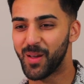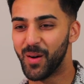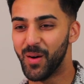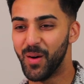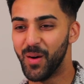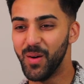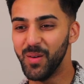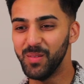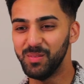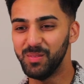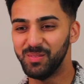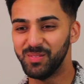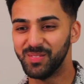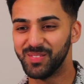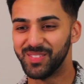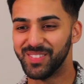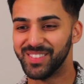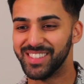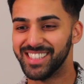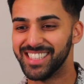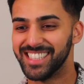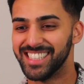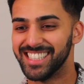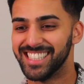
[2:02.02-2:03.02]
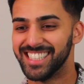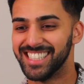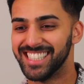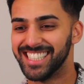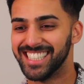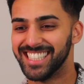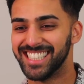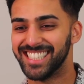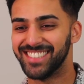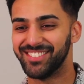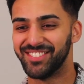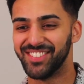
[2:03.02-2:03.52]
Oof!
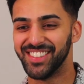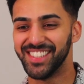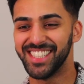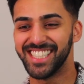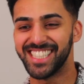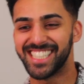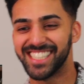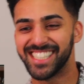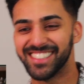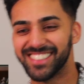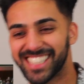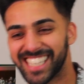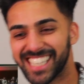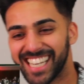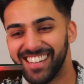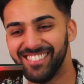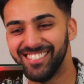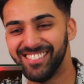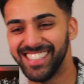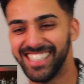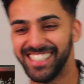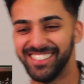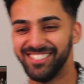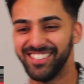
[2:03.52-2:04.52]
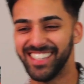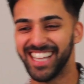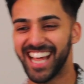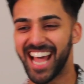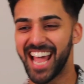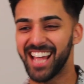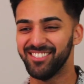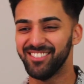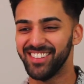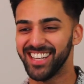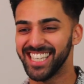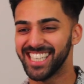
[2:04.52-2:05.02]
FouseyTube's coming in with
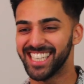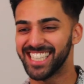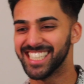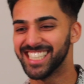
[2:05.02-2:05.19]
haymakers.